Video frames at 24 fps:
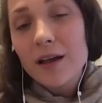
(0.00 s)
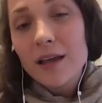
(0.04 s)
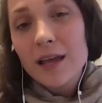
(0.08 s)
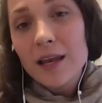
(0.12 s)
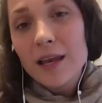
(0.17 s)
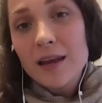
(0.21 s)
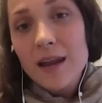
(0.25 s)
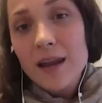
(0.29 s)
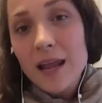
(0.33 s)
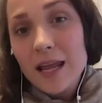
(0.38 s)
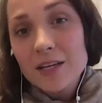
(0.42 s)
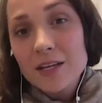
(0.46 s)
in
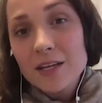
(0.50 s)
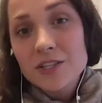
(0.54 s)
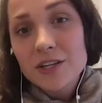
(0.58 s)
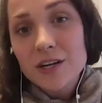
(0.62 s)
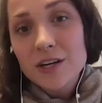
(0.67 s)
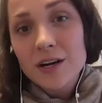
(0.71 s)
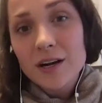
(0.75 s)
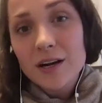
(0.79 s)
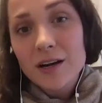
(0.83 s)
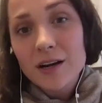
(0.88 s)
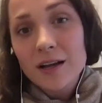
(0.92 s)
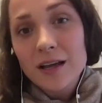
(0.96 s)

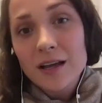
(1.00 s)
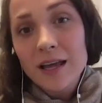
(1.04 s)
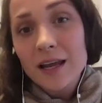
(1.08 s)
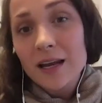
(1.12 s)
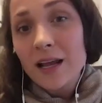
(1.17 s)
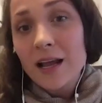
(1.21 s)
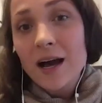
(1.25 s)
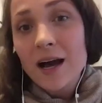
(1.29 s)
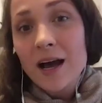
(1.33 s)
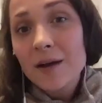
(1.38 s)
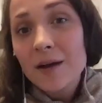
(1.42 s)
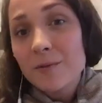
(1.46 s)
nature. And
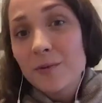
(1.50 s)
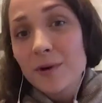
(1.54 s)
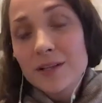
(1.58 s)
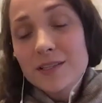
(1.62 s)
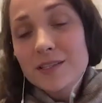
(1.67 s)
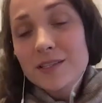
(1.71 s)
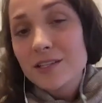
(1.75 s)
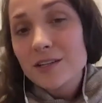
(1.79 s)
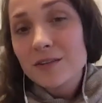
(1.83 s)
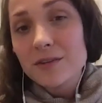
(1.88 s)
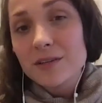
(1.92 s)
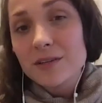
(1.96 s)
God wants
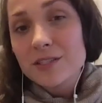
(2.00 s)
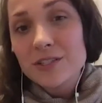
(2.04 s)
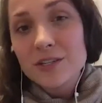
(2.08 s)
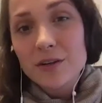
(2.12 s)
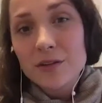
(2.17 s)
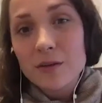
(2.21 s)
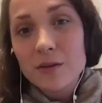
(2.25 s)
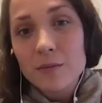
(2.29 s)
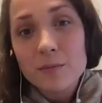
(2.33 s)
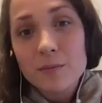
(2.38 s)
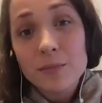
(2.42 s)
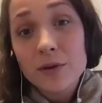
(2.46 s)
to restore
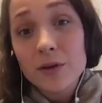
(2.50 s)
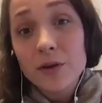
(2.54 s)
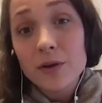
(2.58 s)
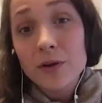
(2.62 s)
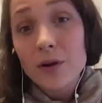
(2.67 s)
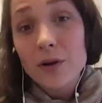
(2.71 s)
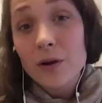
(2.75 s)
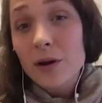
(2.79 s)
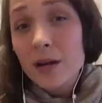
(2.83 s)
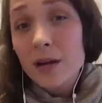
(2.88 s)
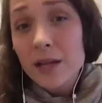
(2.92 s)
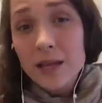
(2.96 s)
the
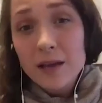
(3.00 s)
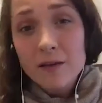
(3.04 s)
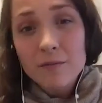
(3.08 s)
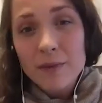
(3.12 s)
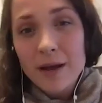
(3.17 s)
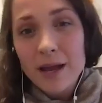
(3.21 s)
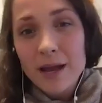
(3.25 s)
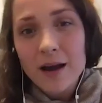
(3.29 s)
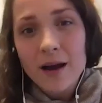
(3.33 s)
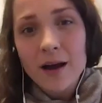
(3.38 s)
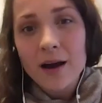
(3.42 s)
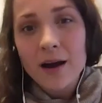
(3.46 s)
purity of my
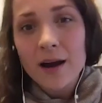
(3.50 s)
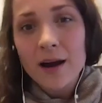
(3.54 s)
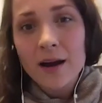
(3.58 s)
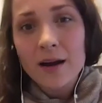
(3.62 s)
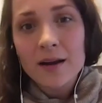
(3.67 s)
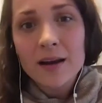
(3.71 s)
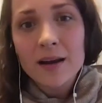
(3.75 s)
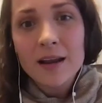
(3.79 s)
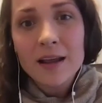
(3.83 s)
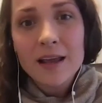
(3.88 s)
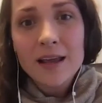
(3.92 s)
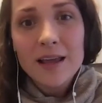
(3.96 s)
heart.
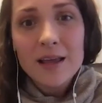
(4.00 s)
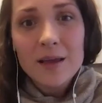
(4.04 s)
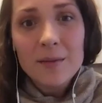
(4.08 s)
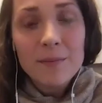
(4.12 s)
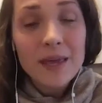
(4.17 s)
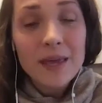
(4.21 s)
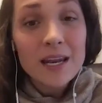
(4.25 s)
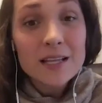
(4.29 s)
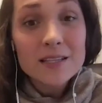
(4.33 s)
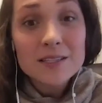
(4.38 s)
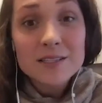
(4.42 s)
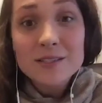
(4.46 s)
Man,
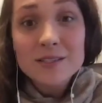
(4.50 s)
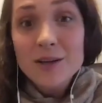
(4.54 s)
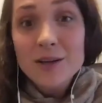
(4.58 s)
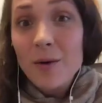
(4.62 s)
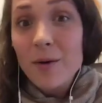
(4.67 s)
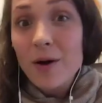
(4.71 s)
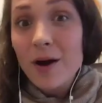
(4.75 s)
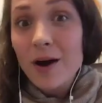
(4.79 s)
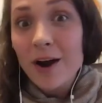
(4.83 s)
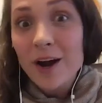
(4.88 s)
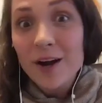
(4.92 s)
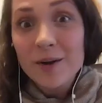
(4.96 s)
it's so
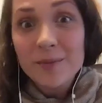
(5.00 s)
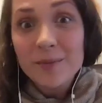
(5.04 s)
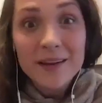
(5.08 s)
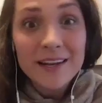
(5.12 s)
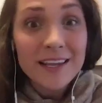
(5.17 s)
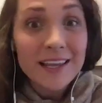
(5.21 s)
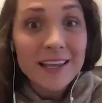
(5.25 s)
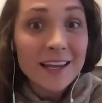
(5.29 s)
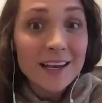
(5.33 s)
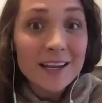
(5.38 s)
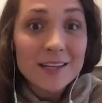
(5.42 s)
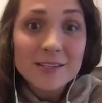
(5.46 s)
hard, but
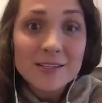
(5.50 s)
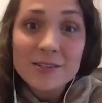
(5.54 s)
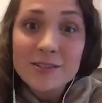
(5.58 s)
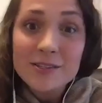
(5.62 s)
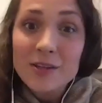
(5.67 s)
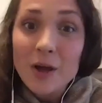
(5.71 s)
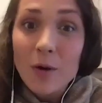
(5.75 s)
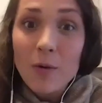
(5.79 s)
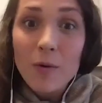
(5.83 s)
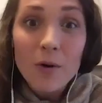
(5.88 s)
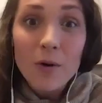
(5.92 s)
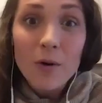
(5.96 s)
again, it's
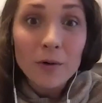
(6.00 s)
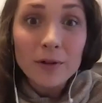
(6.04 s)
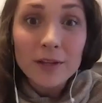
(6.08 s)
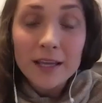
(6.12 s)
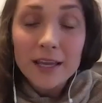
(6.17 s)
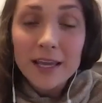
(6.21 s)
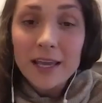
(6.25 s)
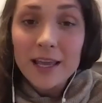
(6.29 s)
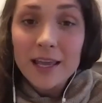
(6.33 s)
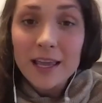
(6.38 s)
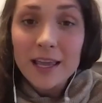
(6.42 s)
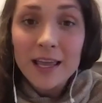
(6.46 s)
so
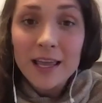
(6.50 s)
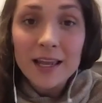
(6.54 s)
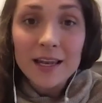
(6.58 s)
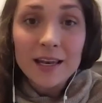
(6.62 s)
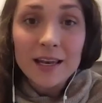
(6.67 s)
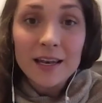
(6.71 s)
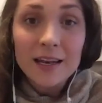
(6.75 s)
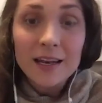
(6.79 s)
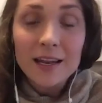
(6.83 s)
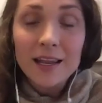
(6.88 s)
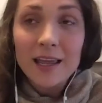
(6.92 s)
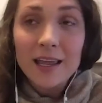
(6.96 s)
holy. Yep. And
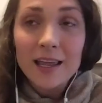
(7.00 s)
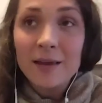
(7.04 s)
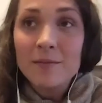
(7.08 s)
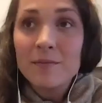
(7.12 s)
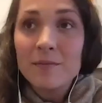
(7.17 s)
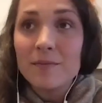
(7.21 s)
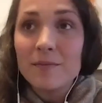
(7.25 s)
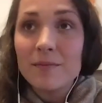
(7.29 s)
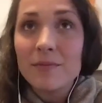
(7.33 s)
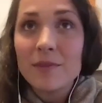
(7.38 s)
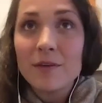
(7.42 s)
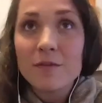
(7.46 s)

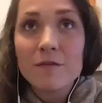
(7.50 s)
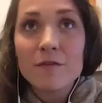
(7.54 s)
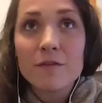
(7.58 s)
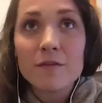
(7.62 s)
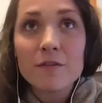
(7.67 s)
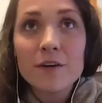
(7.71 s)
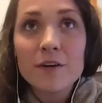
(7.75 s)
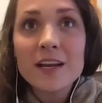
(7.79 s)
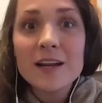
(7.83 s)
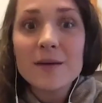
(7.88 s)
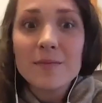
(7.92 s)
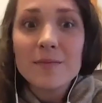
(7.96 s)

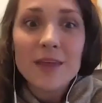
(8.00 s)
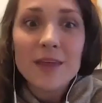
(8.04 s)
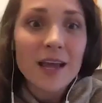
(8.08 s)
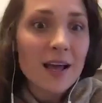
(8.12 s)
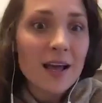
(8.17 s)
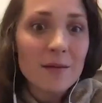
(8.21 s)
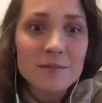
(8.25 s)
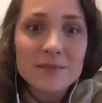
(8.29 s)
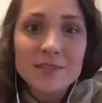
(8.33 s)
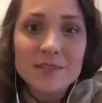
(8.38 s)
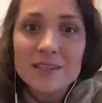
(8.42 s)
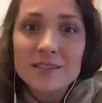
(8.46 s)
freedom that comes is